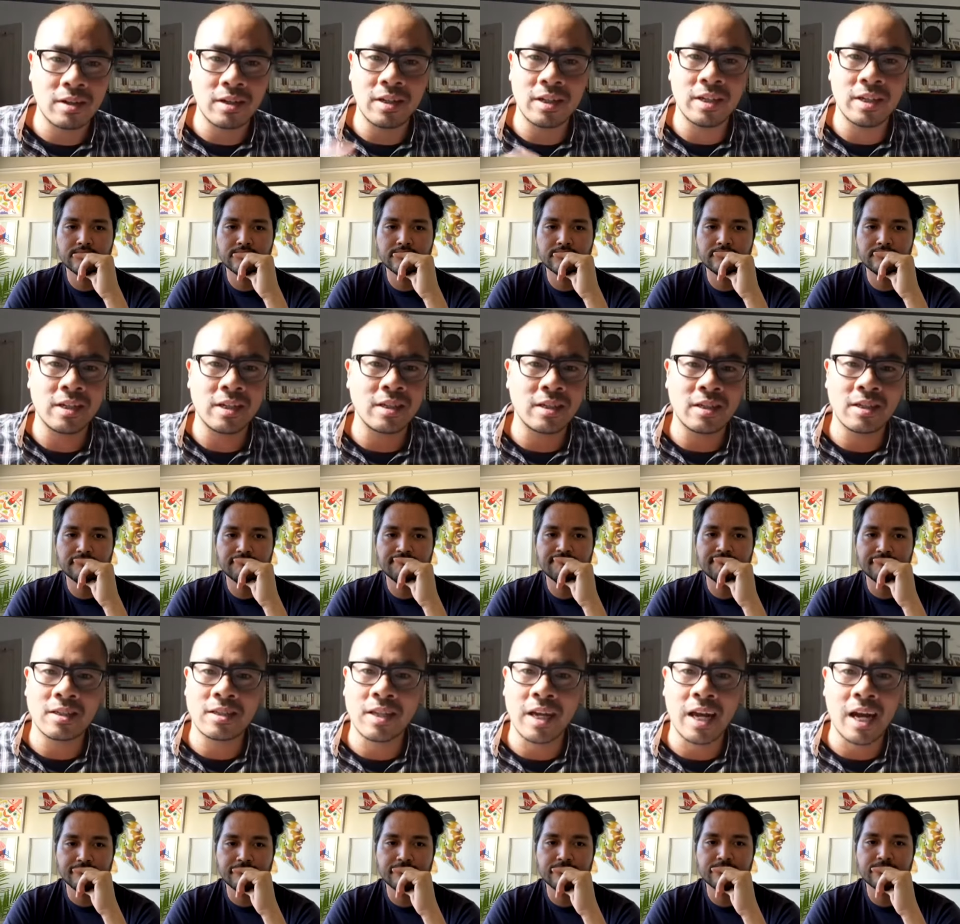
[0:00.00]
Speaker 1: It
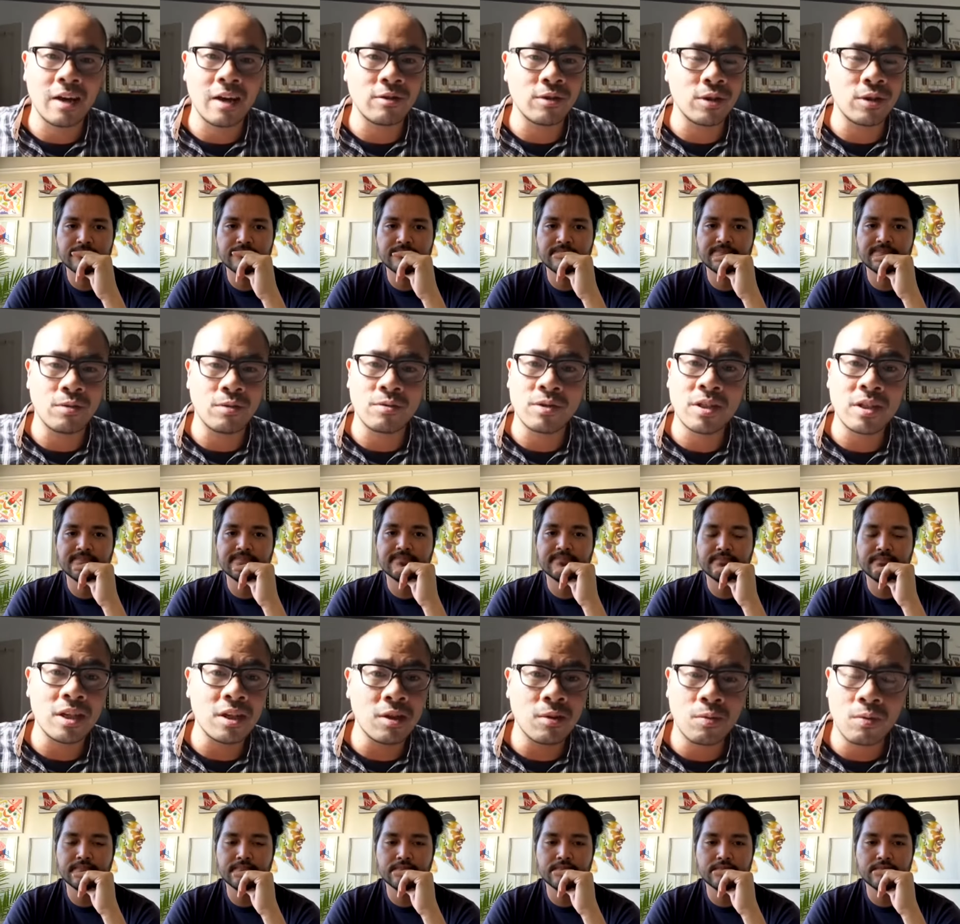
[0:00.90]
is how you
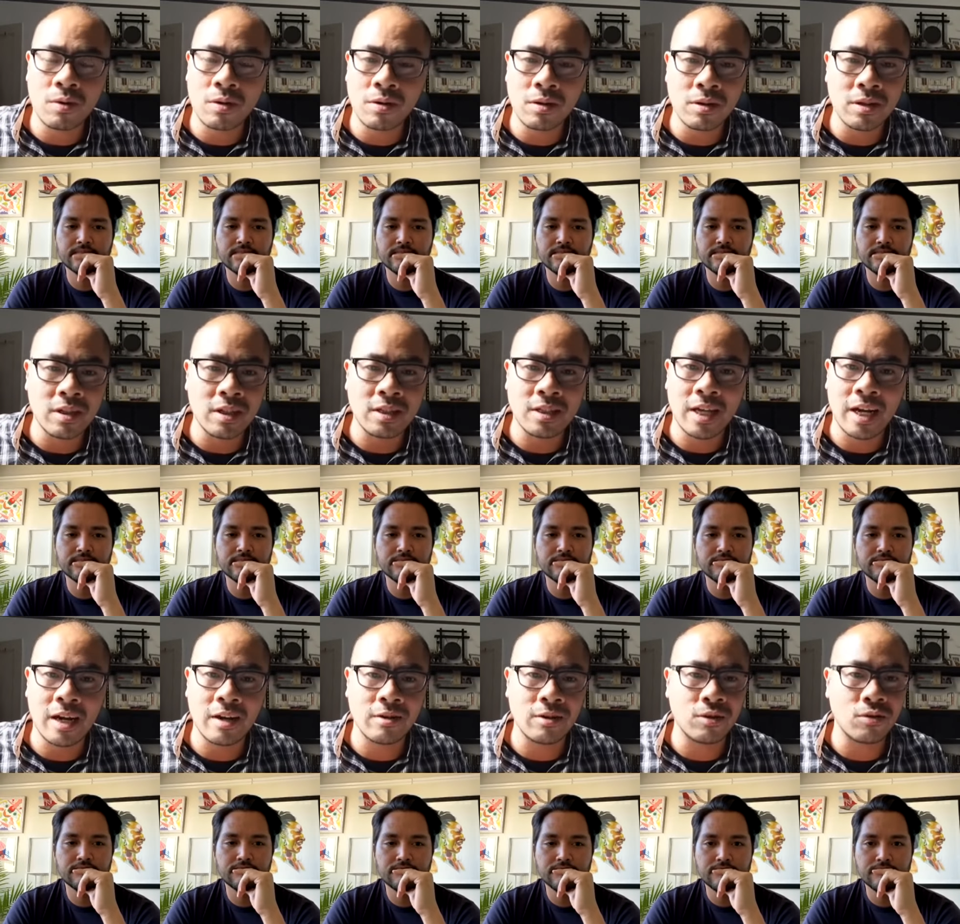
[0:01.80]
see the world. It's
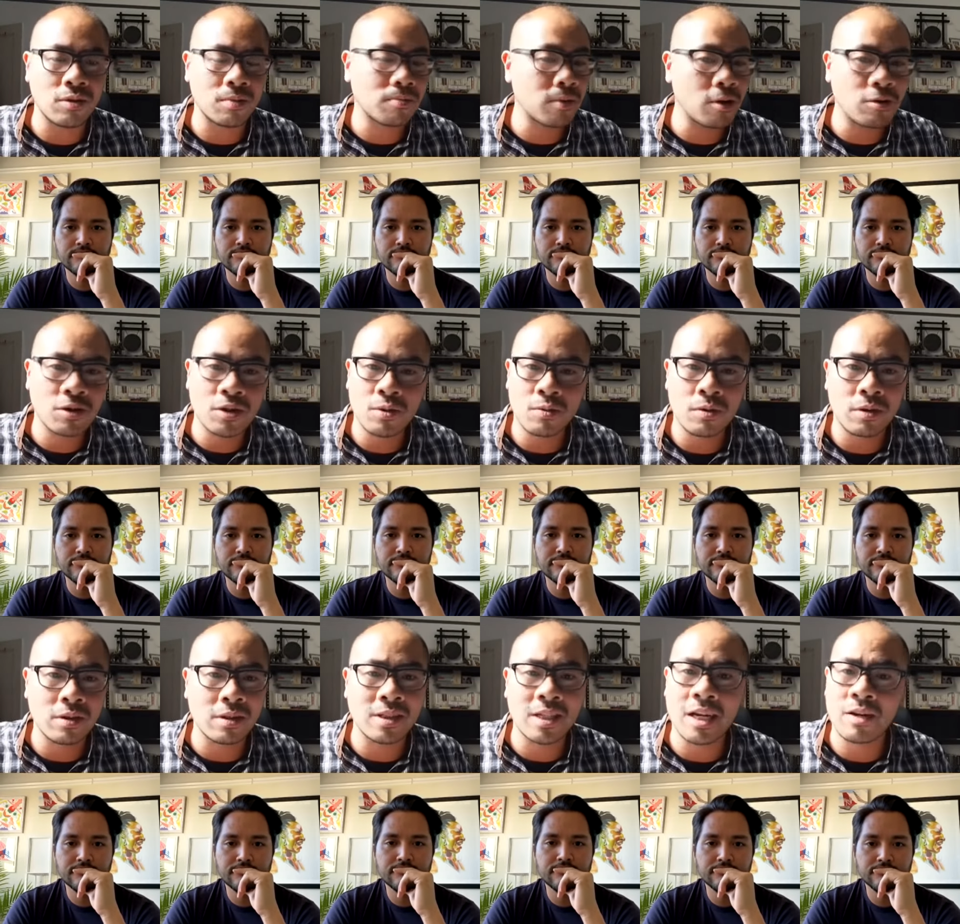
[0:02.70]
how you approach the world.
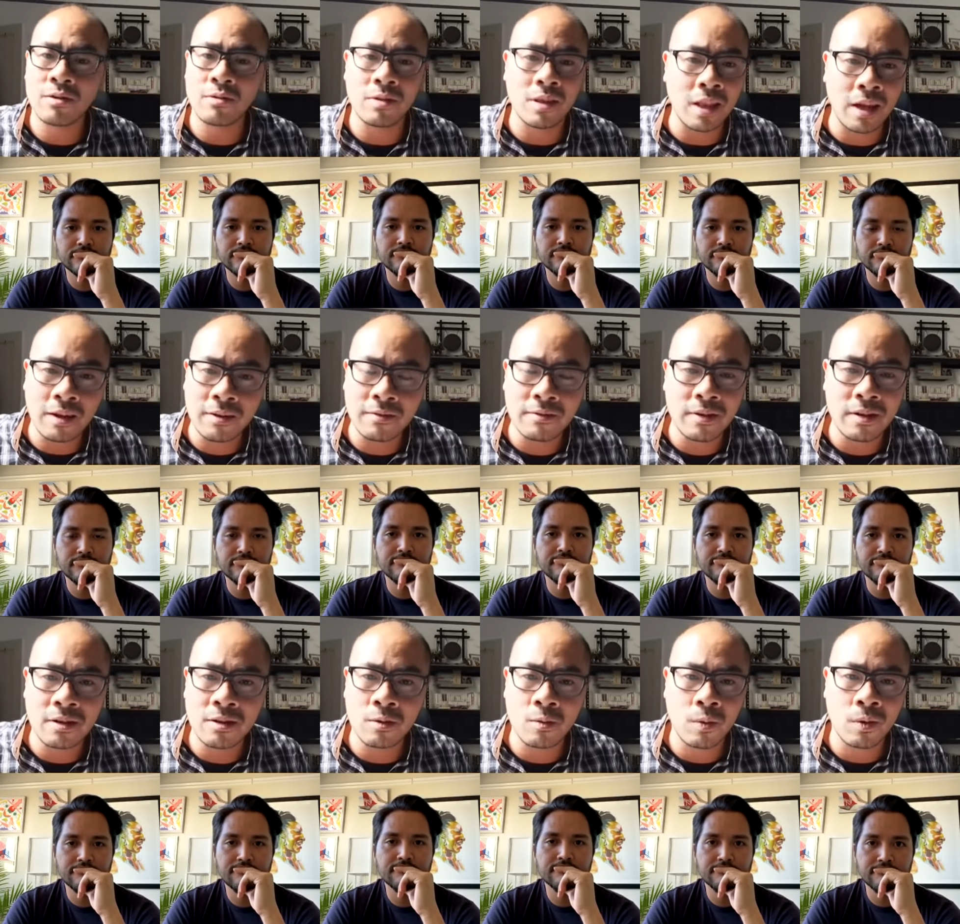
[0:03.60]
It's how you love
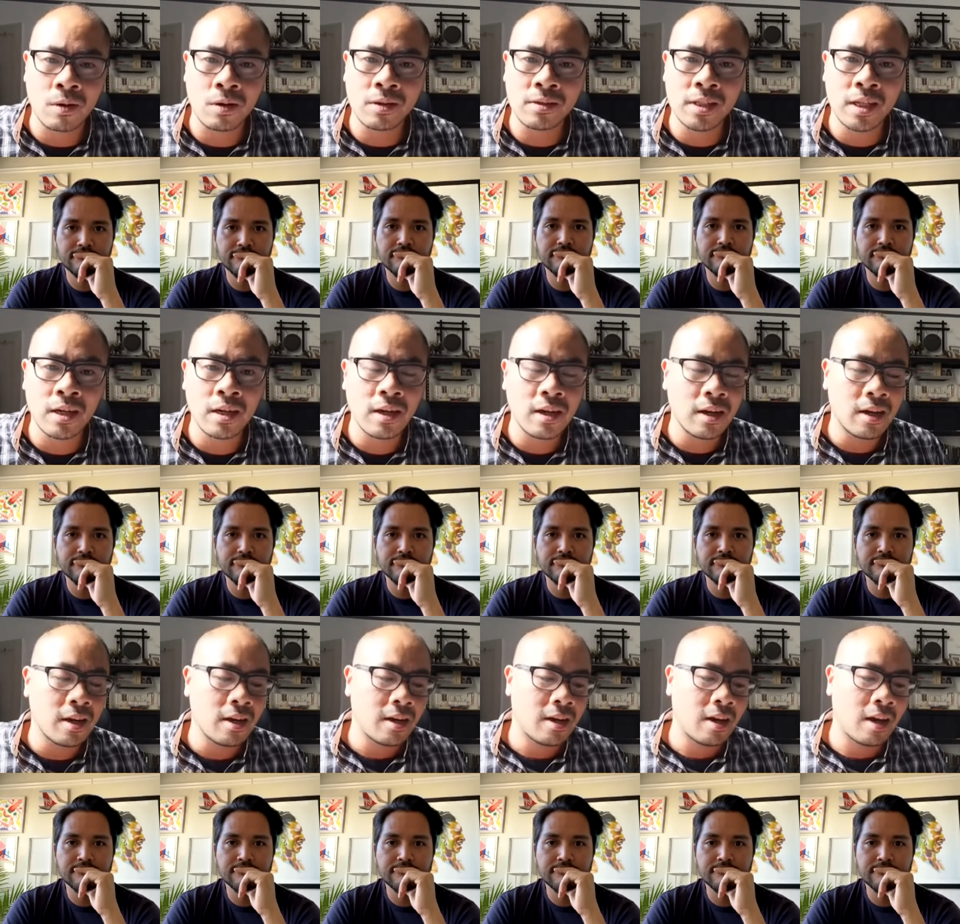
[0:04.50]
in the world.
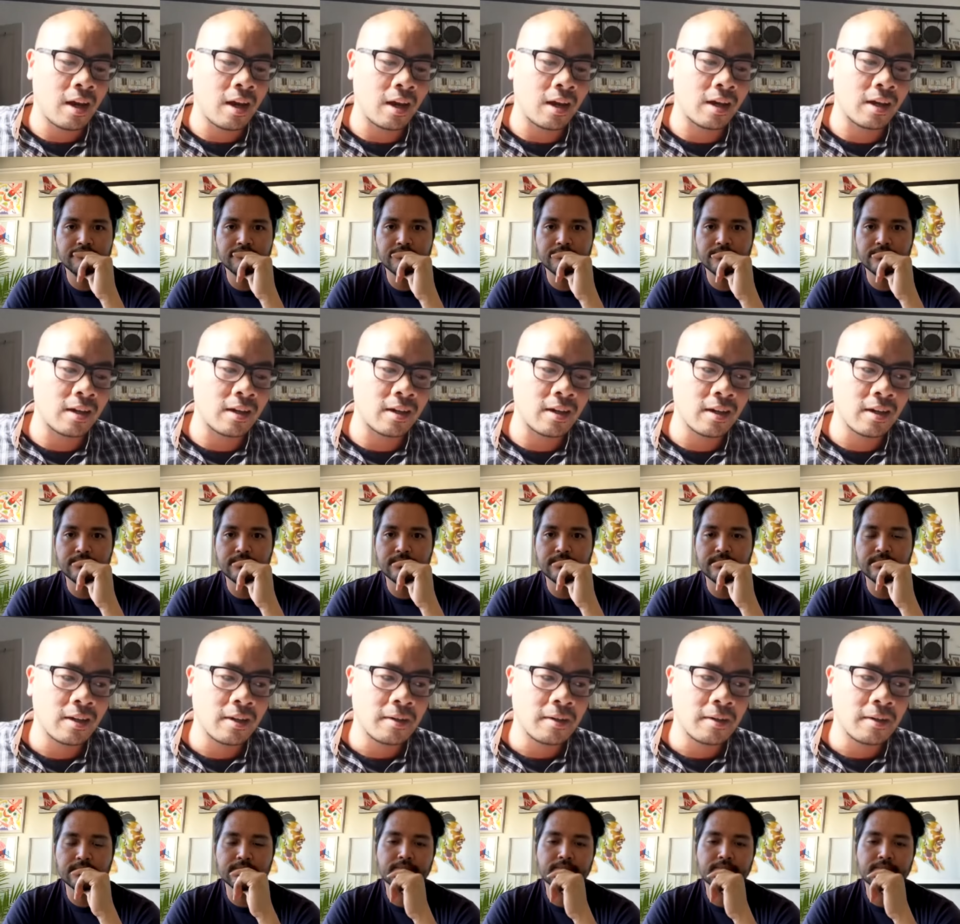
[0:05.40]
And